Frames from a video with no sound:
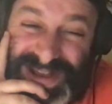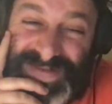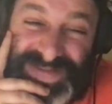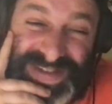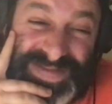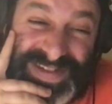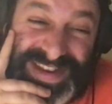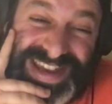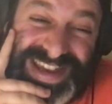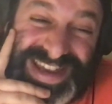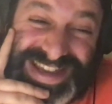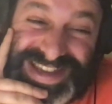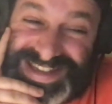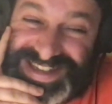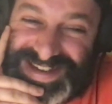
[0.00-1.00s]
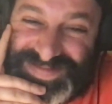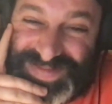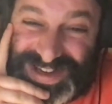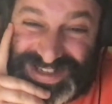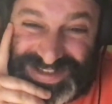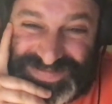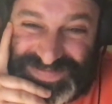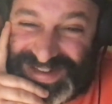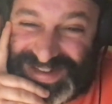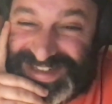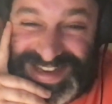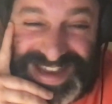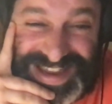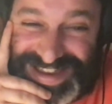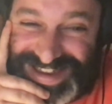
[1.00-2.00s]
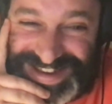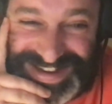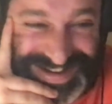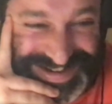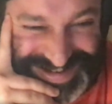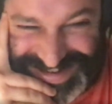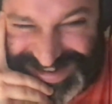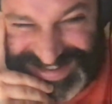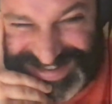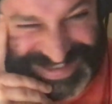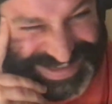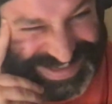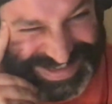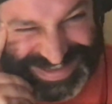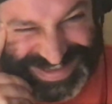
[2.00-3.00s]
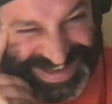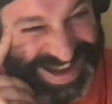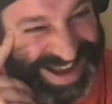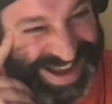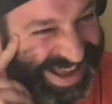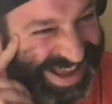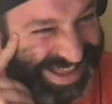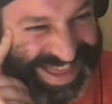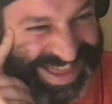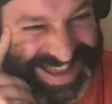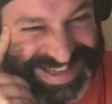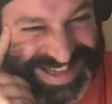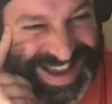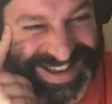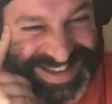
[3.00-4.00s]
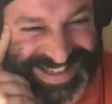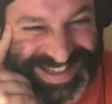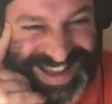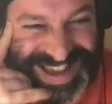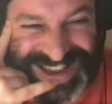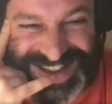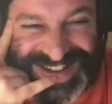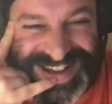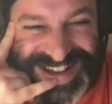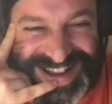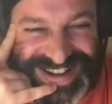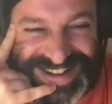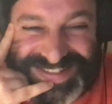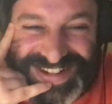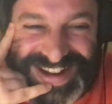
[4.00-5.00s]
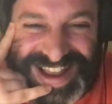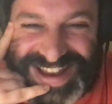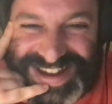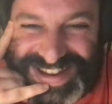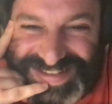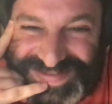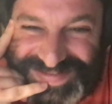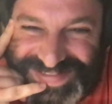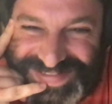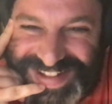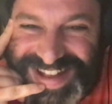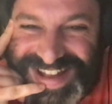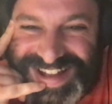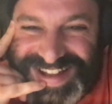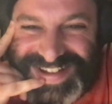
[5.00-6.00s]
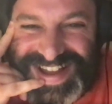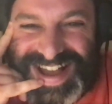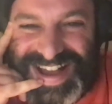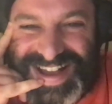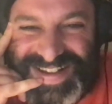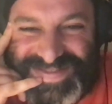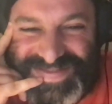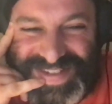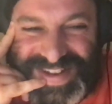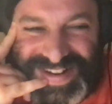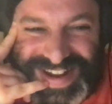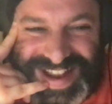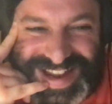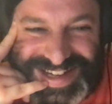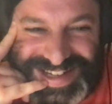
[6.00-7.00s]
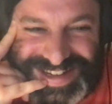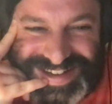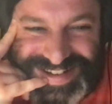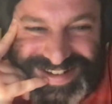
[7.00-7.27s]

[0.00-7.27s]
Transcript: if it is, it must have been taken, because that sounds like a, a creative um, variation.